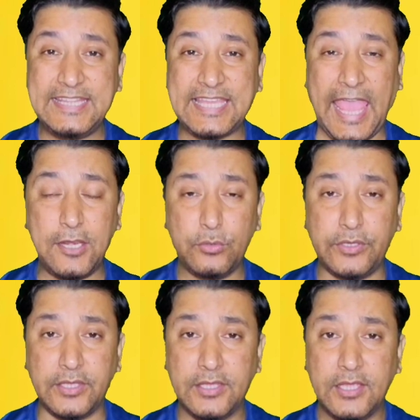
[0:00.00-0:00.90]
in the
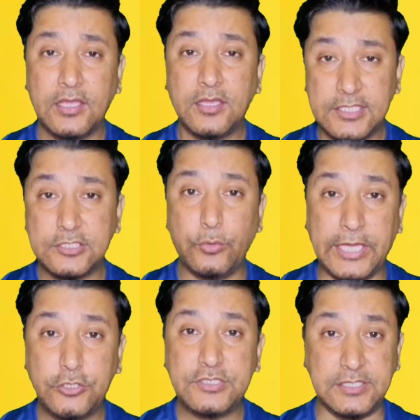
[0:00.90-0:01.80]
canoe. It's
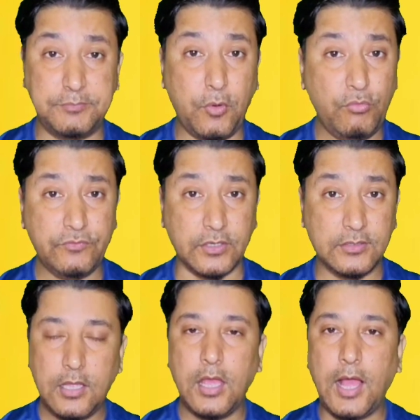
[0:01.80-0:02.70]
going to tip over.
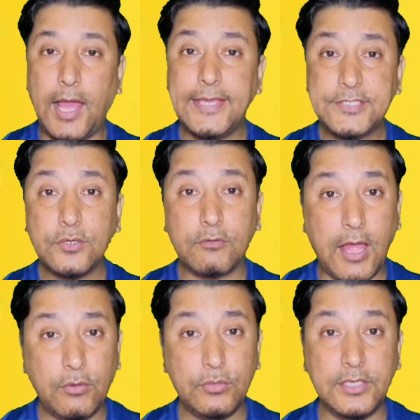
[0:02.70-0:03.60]
I saw
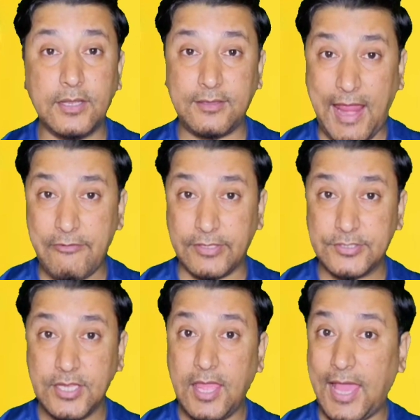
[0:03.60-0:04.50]
Rahul in a
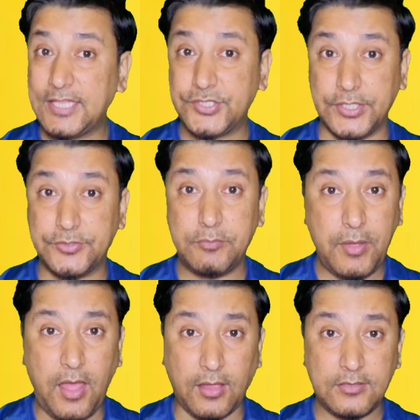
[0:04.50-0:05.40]
carriage at Central
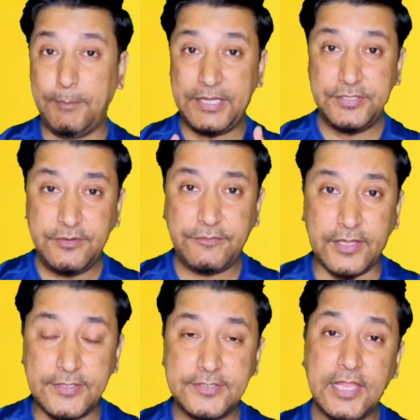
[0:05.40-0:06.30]
Park. My dear
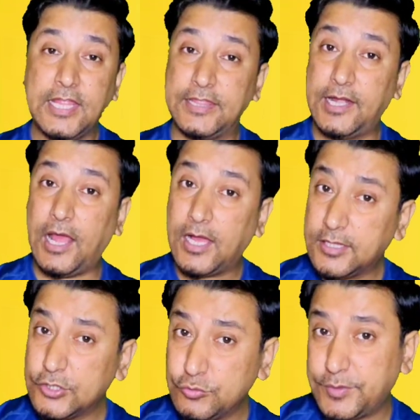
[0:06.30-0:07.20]
friends, there are
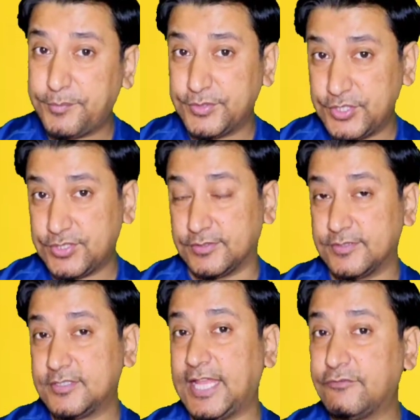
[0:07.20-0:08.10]
other two
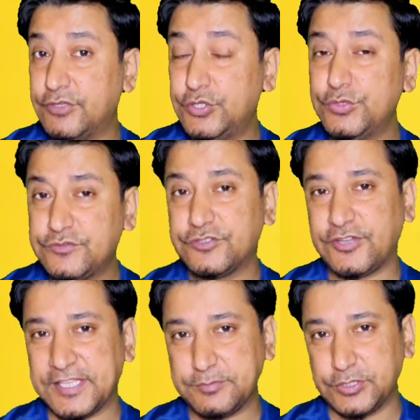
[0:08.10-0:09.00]
prepositions that we use for
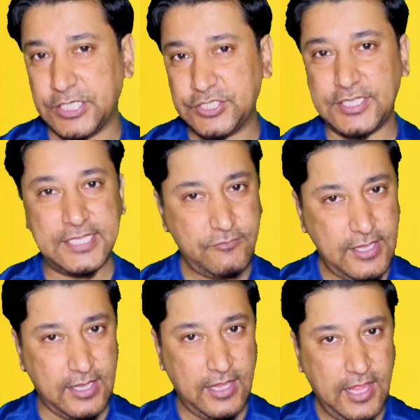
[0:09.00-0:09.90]
transportation as
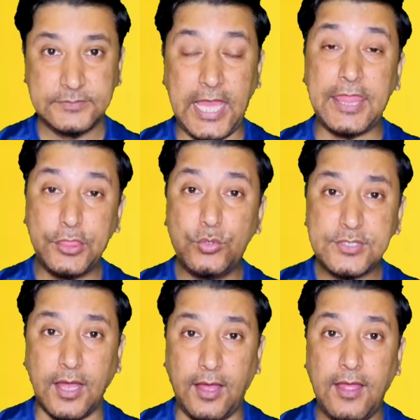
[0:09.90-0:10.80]
well, and
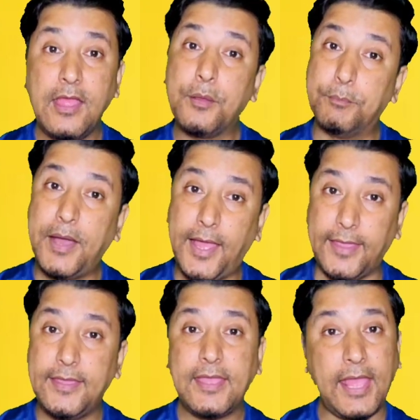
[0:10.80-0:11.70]
those are
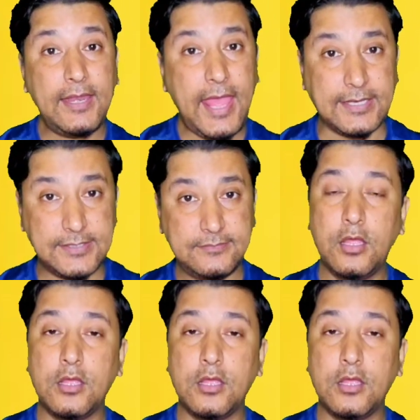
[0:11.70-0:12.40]
by and at.